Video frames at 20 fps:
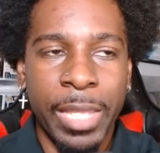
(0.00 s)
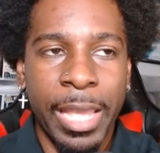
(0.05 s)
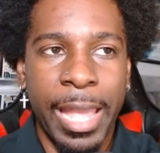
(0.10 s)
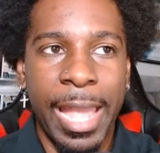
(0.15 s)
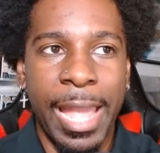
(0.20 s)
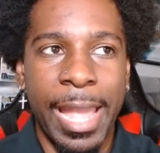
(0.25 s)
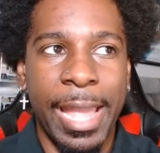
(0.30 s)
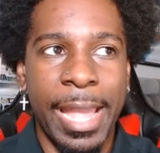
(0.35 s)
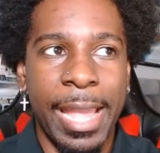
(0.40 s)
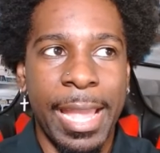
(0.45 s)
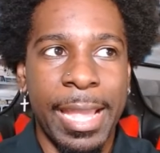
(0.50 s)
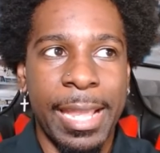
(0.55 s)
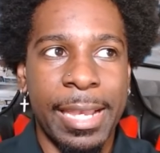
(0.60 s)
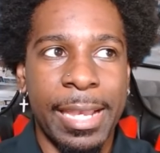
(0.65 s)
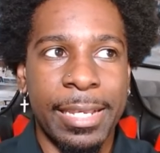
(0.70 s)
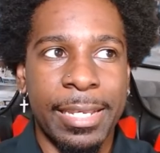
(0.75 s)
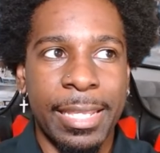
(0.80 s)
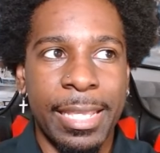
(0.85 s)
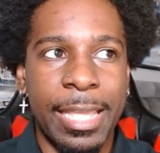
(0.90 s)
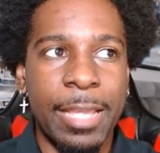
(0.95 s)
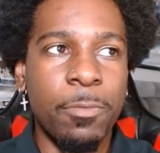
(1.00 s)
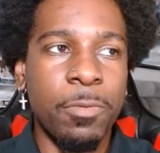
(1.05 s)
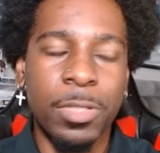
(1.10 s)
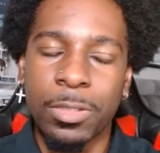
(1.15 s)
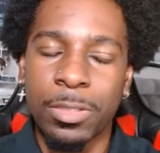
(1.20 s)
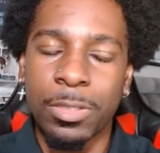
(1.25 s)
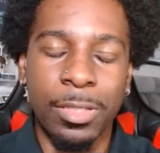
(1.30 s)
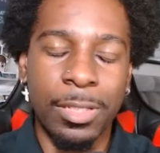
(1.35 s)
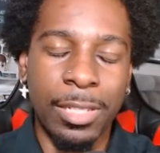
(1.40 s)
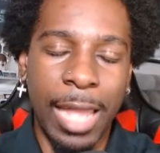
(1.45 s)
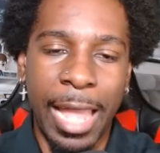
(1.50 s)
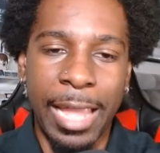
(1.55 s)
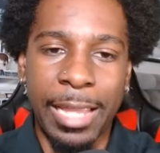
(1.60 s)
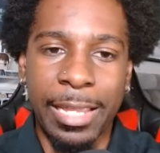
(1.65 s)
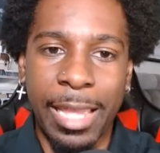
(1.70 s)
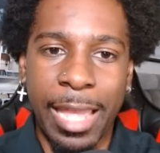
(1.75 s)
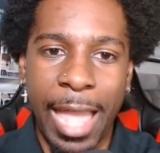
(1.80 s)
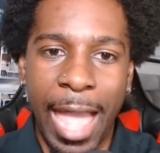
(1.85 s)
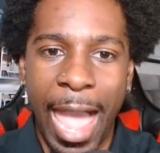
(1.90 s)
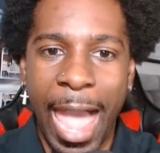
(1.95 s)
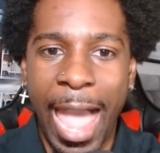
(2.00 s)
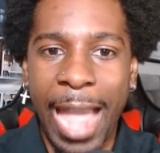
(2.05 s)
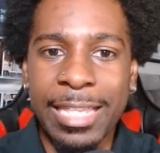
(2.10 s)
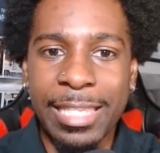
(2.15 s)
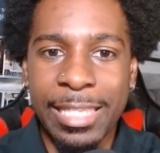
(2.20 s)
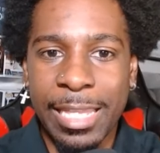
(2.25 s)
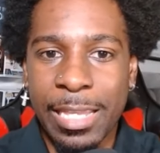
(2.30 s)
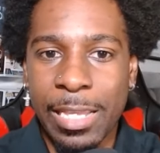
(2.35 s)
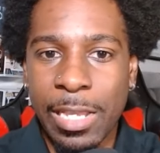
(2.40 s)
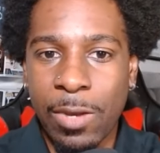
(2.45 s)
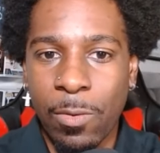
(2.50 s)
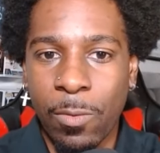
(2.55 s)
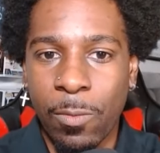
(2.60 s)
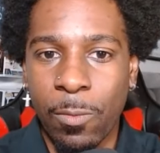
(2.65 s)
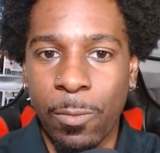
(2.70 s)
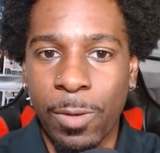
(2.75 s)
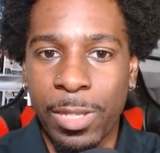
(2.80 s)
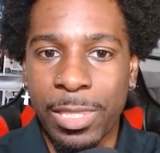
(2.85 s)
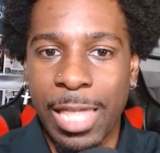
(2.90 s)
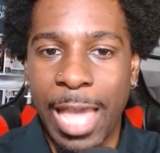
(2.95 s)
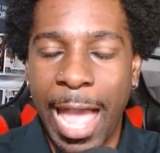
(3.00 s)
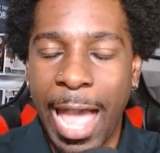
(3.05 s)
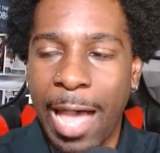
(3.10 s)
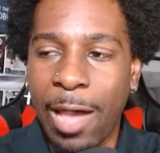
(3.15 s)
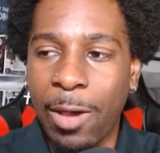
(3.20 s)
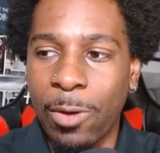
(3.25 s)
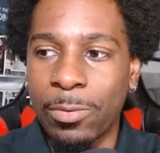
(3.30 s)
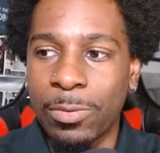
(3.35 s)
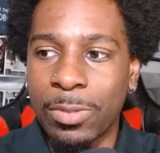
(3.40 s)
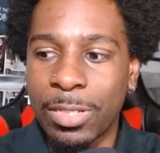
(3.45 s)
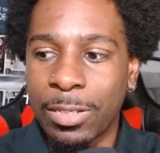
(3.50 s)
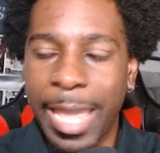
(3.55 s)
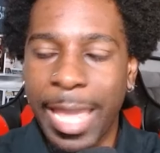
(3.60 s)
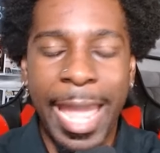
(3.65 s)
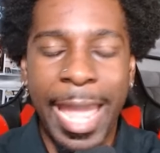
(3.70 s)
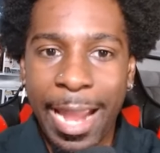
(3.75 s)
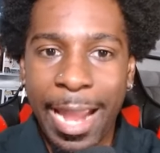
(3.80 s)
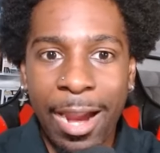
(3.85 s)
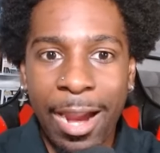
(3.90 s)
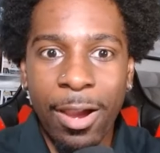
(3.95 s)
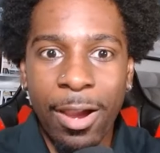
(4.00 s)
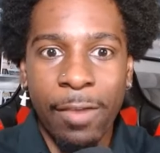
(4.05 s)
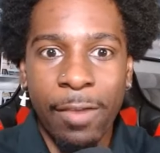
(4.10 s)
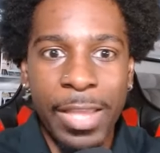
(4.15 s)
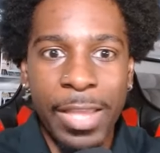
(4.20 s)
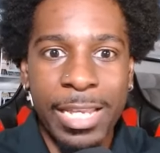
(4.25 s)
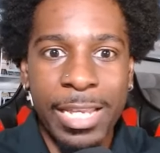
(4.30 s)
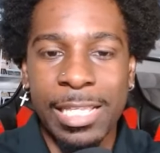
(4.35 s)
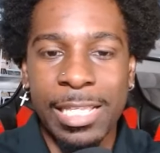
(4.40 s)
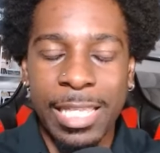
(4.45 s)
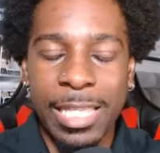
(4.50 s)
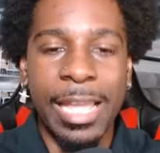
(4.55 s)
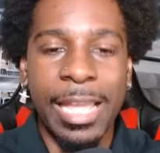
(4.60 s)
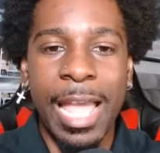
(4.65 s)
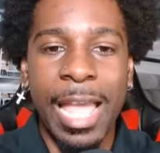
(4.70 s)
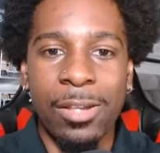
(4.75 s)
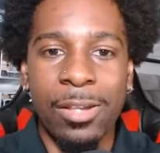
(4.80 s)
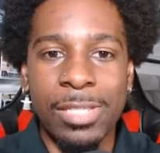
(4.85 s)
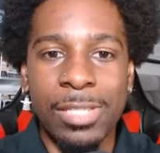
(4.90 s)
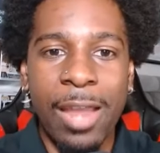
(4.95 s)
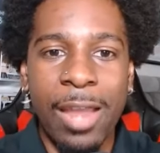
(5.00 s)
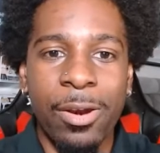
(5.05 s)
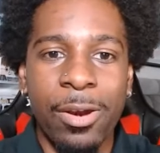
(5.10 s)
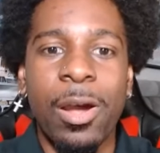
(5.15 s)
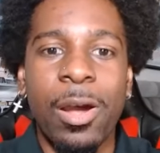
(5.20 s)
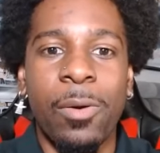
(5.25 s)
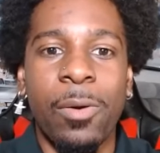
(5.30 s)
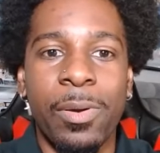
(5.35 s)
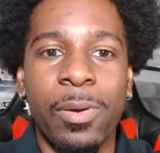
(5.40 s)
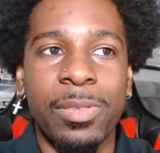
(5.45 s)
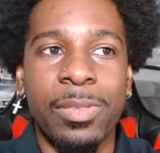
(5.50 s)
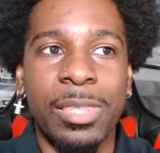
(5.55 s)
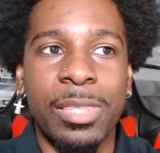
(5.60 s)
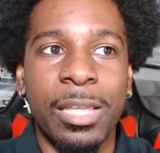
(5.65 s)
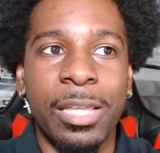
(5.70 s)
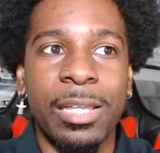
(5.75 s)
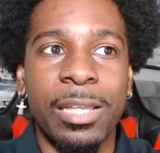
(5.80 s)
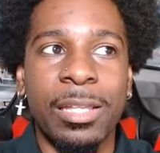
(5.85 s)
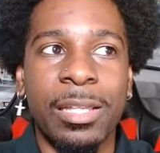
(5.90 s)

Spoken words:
And he was like acting without care of anything else. I don't know. The